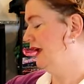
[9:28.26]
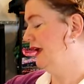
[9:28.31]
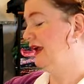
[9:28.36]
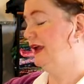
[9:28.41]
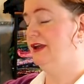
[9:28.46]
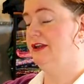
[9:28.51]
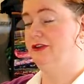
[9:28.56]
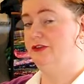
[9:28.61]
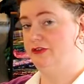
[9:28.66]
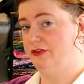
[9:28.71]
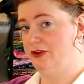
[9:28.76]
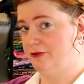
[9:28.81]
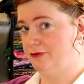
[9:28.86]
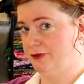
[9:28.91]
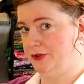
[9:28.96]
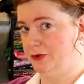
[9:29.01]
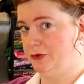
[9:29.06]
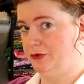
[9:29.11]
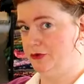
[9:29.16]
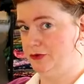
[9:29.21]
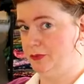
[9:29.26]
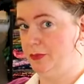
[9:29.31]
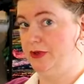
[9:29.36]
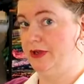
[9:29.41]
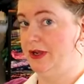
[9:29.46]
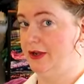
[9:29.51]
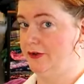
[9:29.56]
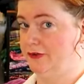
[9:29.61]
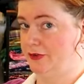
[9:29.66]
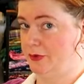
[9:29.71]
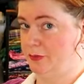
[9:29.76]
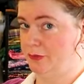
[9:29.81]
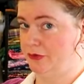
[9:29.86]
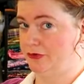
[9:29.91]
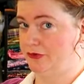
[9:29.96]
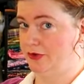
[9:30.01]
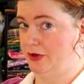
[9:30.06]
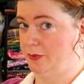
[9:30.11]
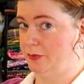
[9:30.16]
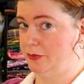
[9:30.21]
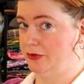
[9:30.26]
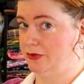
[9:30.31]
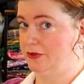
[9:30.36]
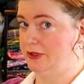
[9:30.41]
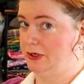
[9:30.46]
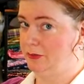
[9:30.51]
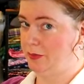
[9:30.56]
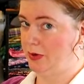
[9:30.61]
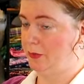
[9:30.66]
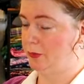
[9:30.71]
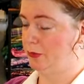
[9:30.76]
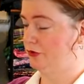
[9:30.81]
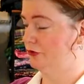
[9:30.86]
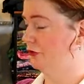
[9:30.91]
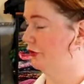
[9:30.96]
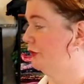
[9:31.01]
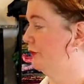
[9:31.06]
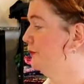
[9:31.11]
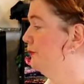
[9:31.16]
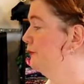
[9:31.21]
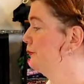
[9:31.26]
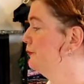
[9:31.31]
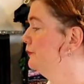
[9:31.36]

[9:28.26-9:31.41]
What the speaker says: it is definitely going to be a summer staple in my wardrobe.